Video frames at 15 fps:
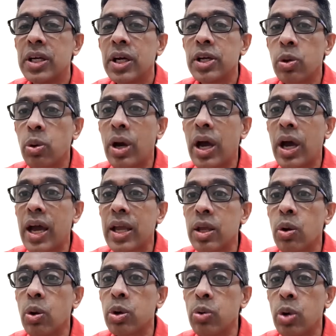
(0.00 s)

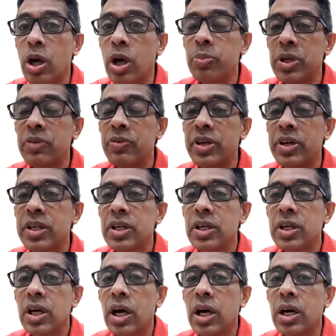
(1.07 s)
you'll not believe it.
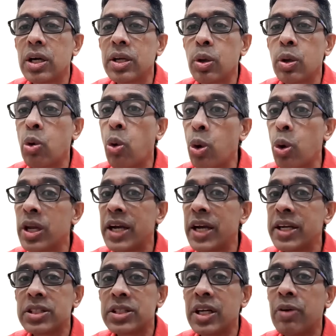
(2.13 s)
Whole night
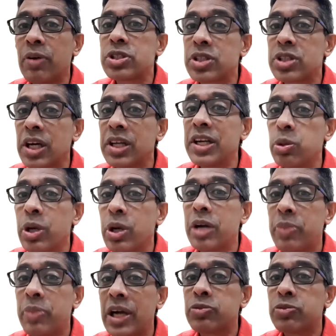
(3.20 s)
yesterday, I was struggling to get
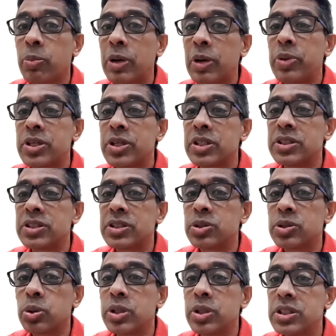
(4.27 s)
beds for my patients.
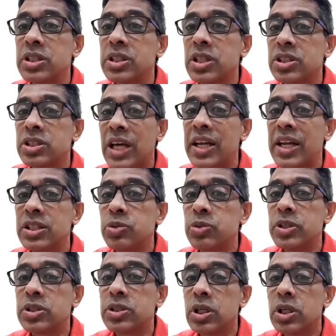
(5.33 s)
So this is the challenge
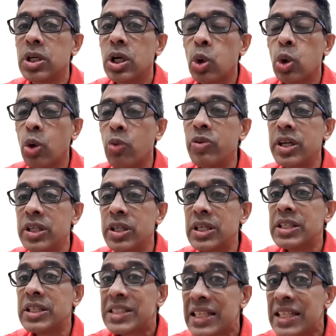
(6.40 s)
which COVID
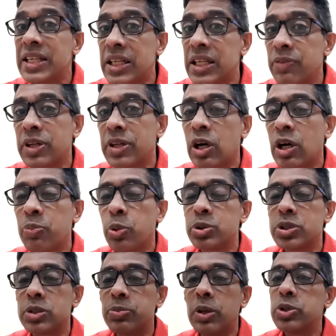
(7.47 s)
still even now
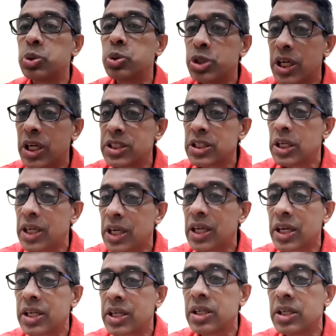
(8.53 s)
poses. Maybe Suja is a little
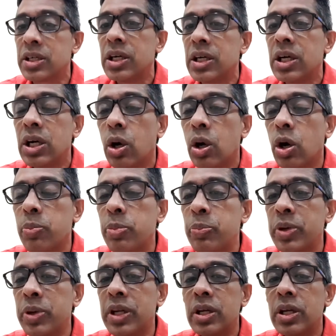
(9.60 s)
luckier or
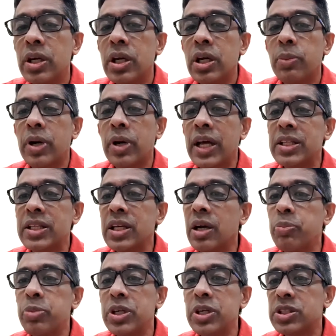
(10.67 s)
Bipin, but I think
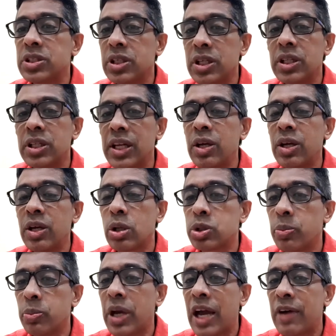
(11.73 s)
Amrish in Delhi also
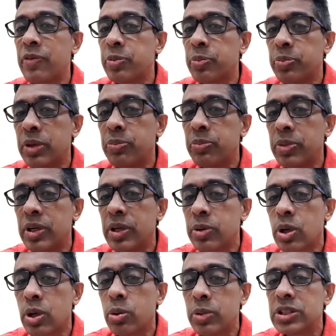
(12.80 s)
may have,
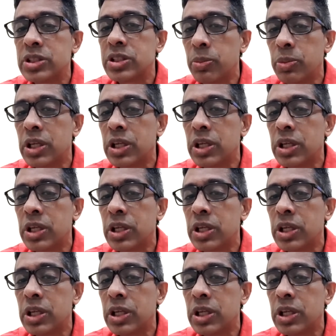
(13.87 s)
in similar.